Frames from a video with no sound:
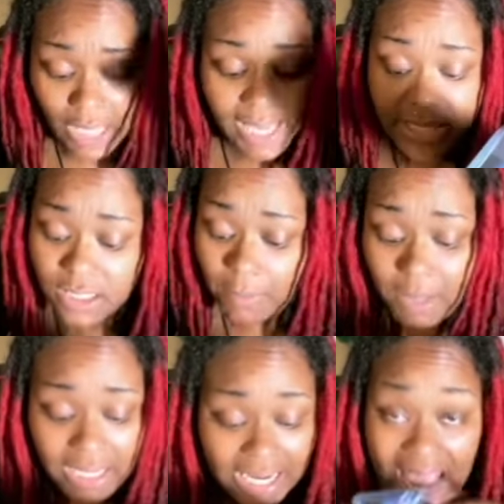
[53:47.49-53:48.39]
He is
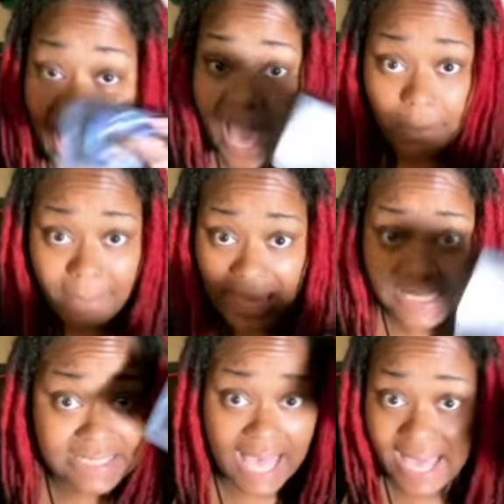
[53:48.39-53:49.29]
completely out of
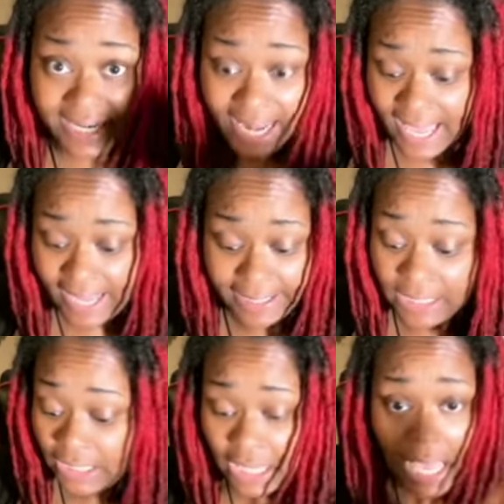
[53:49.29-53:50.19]
balance, out of line,
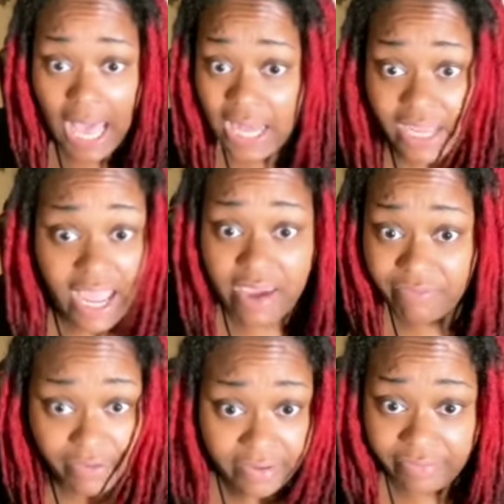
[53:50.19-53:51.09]
out of
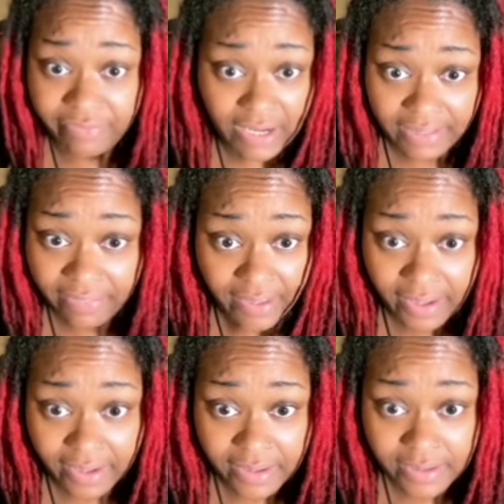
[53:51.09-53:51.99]
every fucking thing.